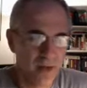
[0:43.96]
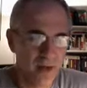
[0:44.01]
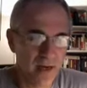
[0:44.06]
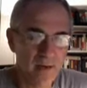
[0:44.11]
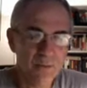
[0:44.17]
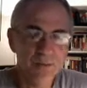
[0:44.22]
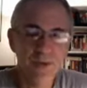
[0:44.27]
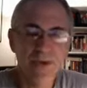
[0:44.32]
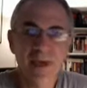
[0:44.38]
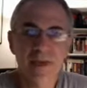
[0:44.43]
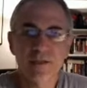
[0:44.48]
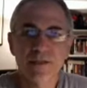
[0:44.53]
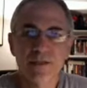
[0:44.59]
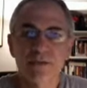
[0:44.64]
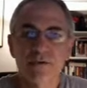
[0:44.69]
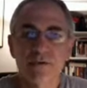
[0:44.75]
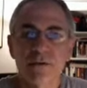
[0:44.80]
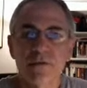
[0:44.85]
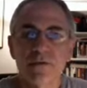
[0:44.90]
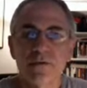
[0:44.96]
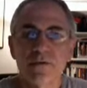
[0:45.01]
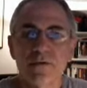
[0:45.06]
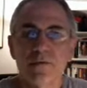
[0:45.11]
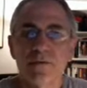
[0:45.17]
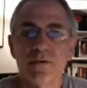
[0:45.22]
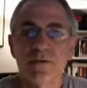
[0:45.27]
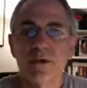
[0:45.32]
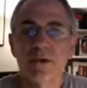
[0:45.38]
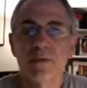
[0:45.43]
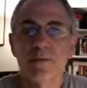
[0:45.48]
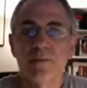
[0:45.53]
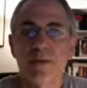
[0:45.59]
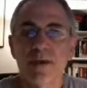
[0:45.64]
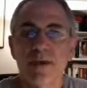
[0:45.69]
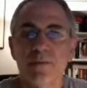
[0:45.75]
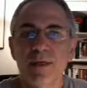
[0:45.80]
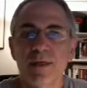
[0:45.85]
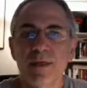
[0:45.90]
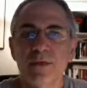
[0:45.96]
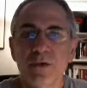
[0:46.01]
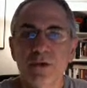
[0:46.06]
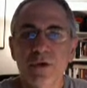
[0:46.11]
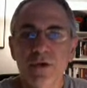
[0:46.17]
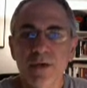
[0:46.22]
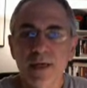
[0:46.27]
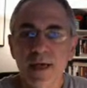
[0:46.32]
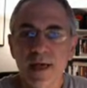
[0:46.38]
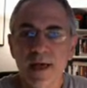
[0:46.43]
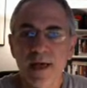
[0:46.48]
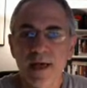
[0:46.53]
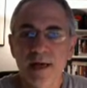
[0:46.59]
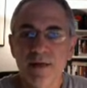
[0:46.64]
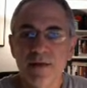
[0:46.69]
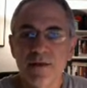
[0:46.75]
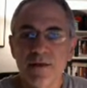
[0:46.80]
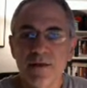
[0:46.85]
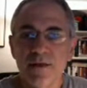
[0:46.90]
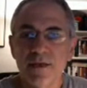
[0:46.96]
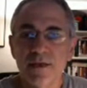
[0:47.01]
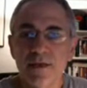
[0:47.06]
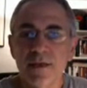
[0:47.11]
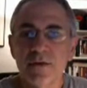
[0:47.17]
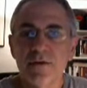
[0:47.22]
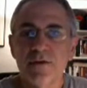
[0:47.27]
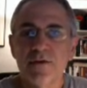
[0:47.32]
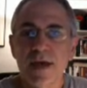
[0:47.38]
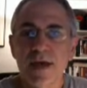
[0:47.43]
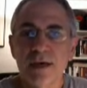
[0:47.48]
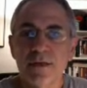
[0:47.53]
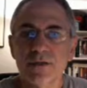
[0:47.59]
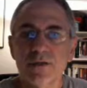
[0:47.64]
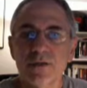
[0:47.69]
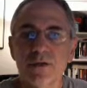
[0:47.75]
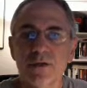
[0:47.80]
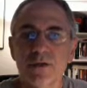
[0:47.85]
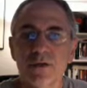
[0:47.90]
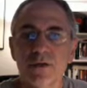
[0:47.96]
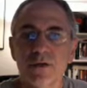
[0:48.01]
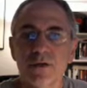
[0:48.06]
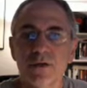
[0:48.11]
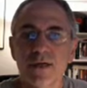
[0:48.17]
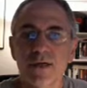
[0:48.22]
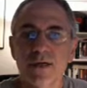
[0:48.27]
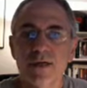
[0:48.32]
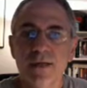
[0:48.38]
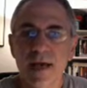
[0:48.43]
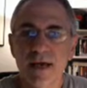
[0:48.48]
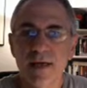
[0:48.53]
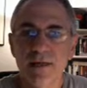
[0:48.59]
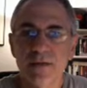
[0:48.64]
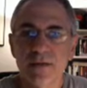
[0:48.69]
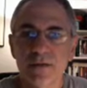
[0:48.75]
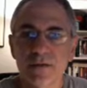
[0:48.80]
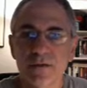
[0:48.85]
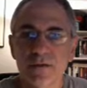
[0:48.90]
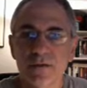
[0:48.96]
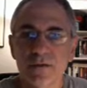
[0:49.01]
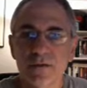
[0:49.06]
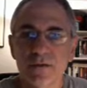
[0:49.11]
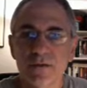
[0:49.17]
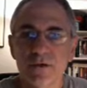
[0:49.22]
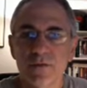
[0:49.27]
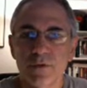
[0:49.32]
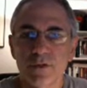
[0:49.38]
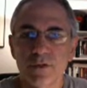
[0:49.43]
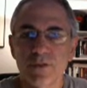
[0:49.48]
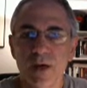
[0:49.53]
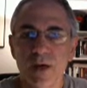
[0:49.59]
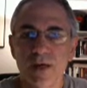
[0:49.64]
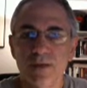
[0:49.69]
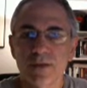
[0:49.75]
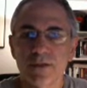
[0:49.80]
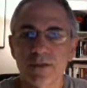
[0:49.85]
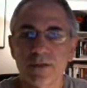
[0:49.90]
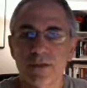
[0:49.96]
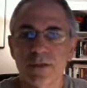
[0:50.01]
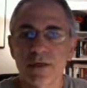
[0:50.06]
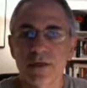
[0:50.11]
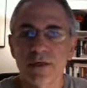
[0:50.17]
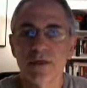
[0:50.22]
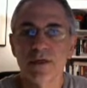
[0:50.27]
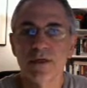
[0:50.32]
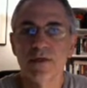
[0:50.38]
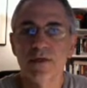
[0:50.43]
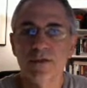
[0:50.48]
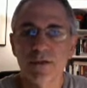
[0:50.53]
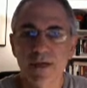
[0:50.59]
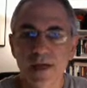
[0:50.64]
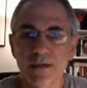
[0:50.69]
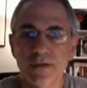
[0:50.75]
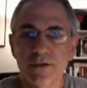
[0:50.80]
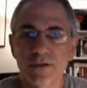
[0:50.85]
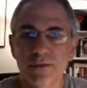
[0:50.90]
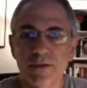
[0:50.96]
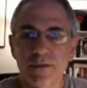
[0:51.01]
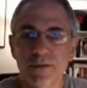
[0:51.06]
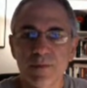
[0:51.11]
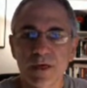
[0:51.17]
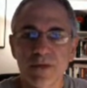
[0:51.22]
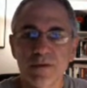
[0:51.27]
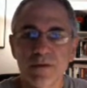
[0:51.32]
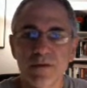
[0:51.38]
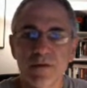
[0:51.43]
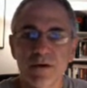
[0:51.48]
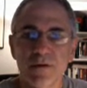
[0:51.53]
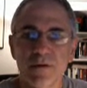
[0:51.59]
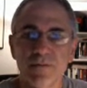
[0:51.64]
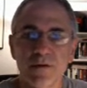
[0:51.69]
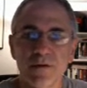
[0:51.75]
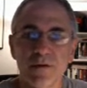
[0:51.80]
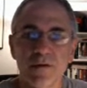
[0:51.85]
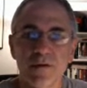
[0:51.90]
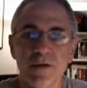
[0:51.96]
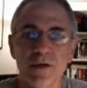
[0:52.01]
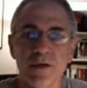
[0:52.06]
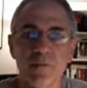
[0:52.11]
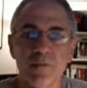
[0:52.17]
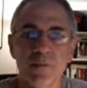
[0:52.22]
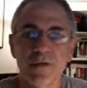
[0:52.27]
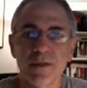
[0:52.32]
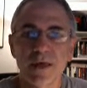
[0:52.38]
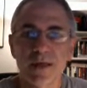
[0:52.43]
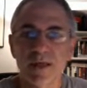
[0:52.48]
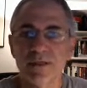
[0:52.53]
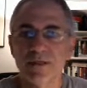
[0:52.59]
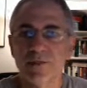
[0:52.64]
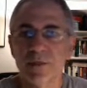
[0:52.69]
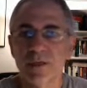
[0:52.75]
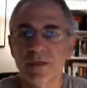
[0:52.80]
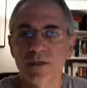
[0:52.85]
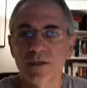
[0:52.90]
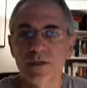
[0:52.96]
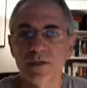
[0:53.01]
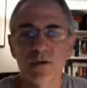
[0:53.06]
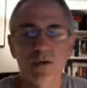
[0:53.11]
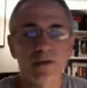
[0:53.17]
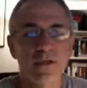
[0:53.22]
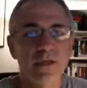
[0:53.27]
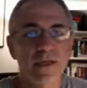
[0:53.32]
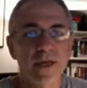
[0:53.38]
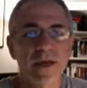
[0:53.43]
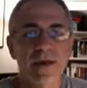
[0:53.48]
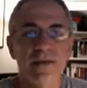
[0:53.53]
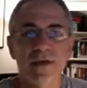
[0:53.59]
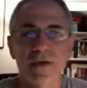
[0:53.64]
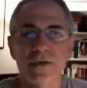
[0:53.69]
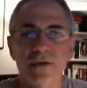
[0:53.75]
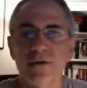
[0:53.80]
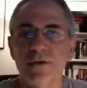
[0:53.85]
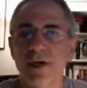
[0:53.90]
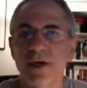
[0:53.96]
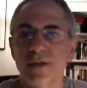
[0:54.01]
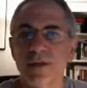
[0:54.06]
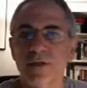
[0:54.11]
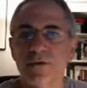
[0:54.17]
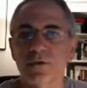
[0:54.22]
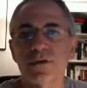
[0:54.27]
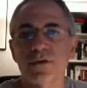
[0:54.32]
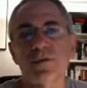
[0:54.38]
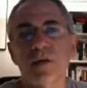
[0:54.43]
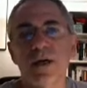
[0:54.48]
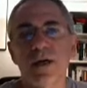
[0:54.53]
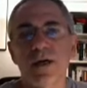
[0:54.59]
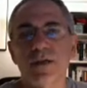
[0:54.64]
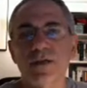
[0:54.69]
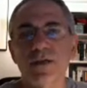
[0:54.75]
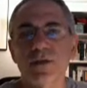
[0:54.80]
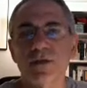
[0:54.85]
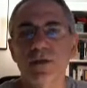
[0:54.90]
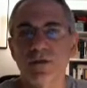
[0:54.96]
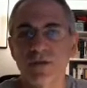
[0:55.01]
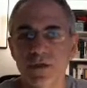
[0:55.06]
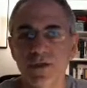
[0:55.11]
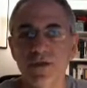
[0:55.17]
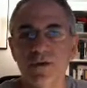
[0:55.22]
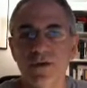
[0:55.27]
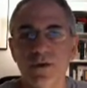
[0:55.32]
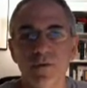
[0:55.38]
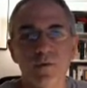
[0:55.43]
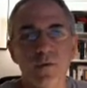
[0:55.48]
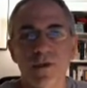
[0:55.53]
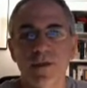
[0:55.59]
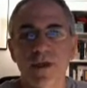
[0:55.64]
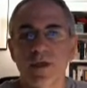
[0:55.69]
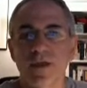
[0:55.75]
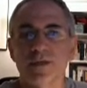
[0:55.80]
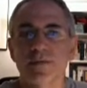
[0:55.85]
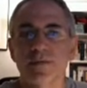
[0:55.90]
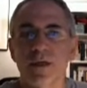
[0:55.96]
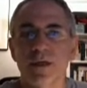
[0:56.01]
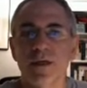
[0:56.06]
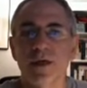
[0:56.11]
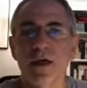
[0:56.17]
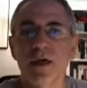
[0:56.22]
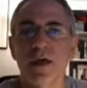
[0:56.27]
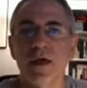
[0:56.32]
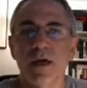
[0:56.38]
I would ask you to maybe look at the international and national responses, the international response to Darfur and what that has been historically, and the international response to Syria and what that has been